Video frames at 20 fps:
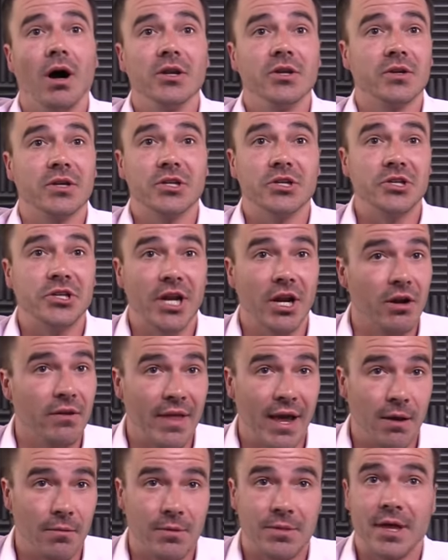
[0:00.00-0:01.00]
You can share
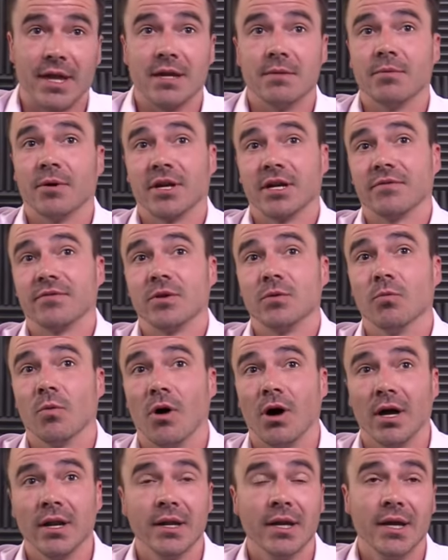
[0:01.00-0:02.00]
that with anybody if you
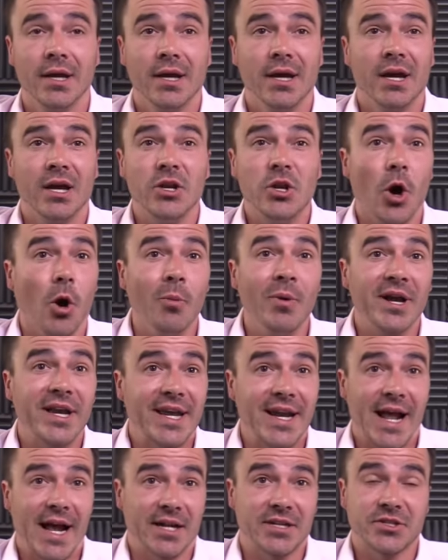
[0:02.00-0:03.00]
want. No one
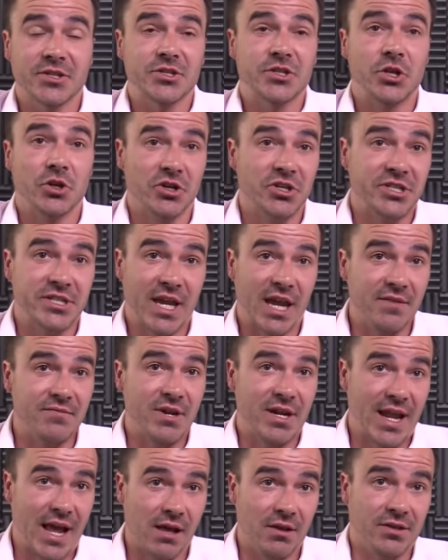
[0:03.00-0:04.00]
can access your saved
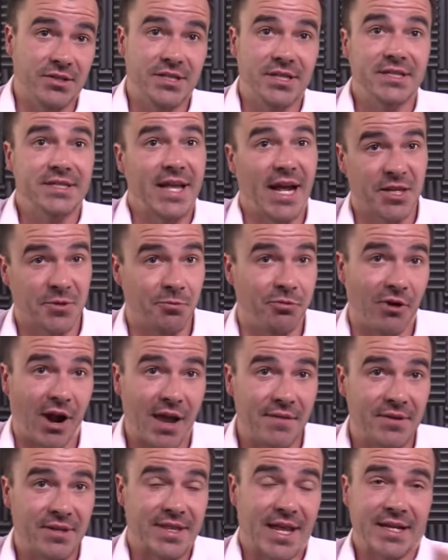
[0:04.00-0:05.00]
analysis. That's
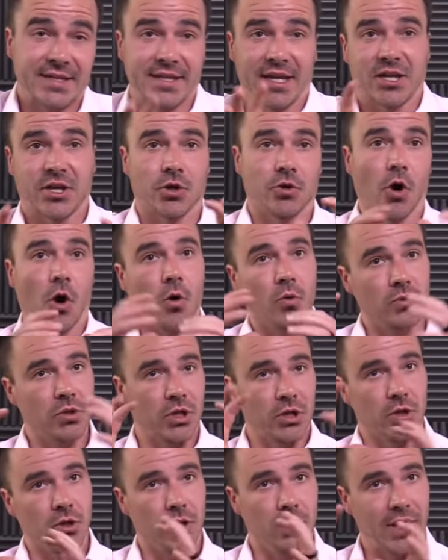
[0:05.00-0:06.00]
private. That's like your own
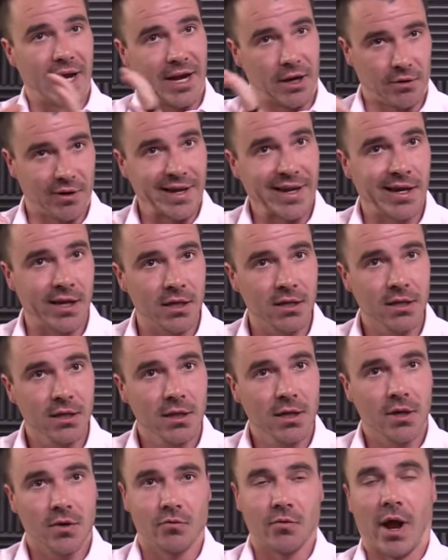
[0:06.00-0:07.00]
little area,
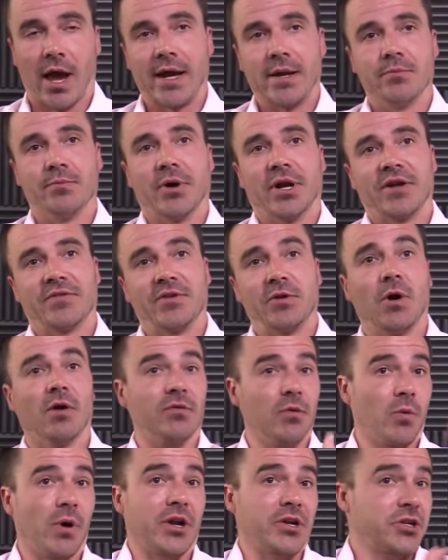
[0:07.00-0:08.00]
right? But if you
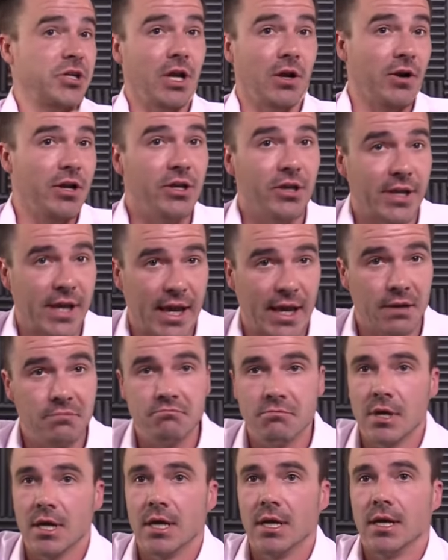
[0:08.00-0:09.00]
ever want to share it, you can.
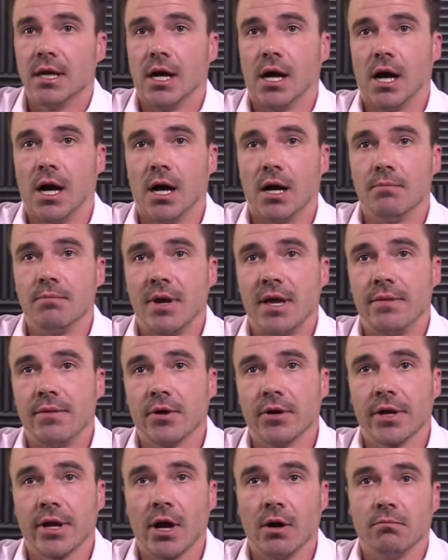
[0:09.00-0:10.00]
Um, and
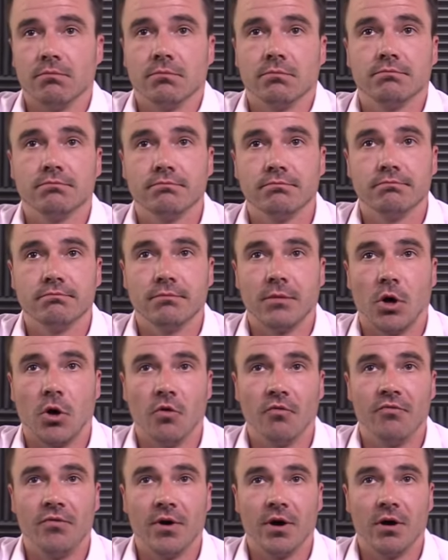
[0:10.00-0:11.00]
there you go.
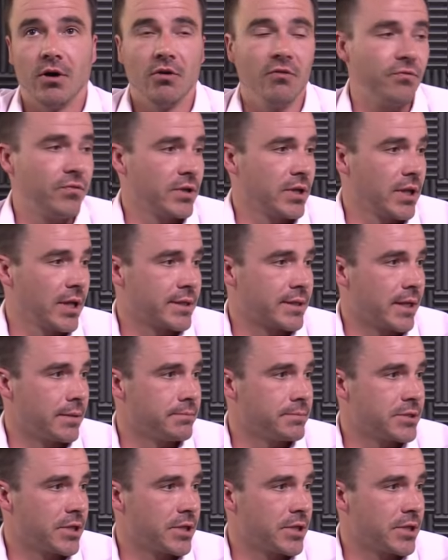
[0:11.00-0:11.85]
Hope, uh, hopefully you like that.